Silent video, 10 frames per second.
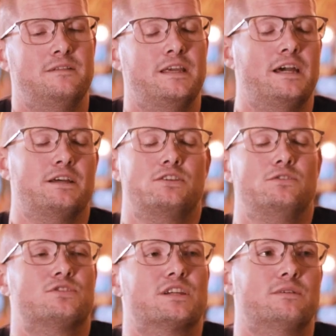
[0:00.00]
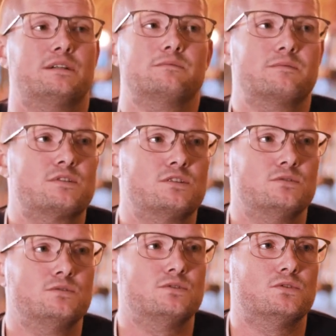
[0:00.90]
Yeah, huge shout out
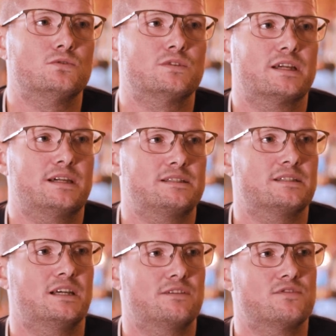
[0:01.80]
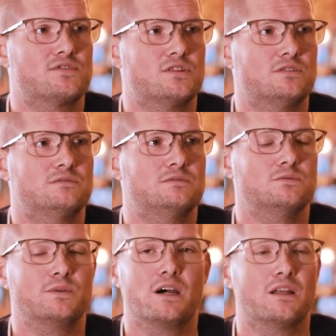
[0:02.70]
to all the guys at Life and Soul.
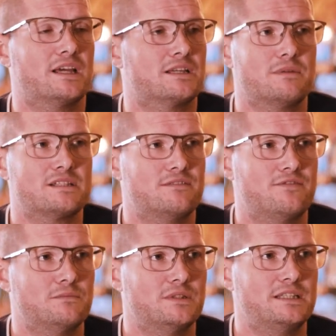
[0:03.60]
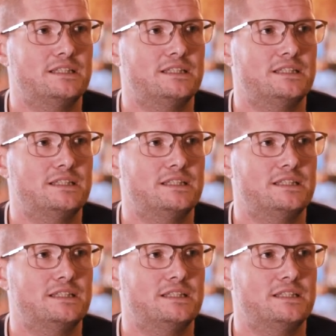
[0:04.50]
We are like a massive family.